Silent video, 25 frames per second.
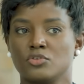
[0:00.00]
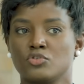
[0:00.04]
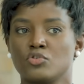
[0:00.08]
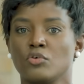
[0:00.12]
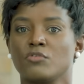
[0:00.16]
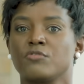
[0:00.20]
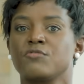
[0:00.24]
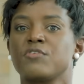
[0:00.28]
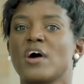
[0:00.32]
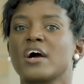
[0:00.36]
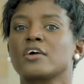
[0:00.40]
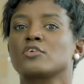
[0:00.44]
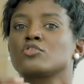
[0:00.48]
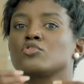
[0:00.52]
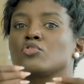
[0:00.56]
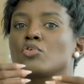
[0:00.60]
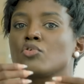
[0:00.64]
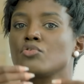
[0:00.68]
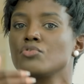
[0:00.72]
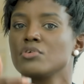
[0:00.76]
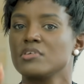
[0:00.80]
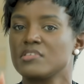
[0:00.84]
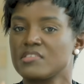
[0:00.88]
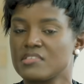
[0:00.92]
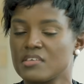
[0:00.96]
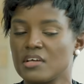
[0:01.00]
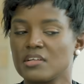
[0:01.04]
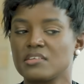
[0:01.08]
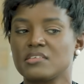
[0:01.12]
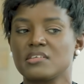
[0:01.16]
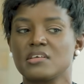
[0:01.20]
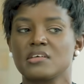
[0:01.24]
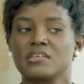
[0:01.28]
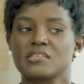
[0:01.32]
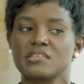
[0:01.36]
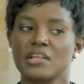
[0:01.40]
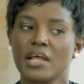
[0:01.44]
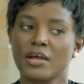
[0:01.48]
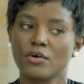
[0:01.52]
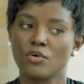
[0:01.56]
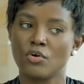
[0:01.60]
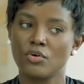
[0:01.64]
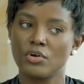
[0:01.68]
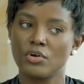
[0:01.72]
to factory it. setting.